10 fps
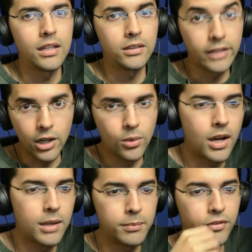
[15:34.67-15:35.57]
later
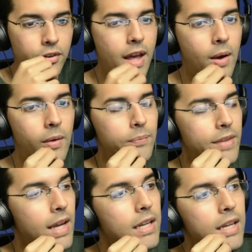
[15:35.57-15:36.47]
on, but for now,
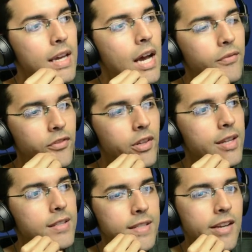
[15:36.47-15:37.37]
I'm gonna get hyped for
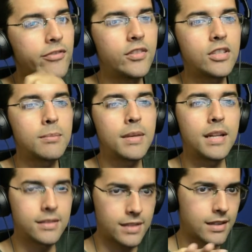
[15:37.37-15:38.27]
this. Yeah, 15
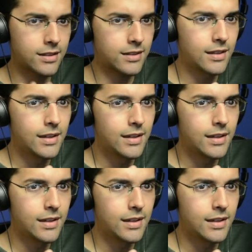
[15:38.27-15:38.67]
minutes, that's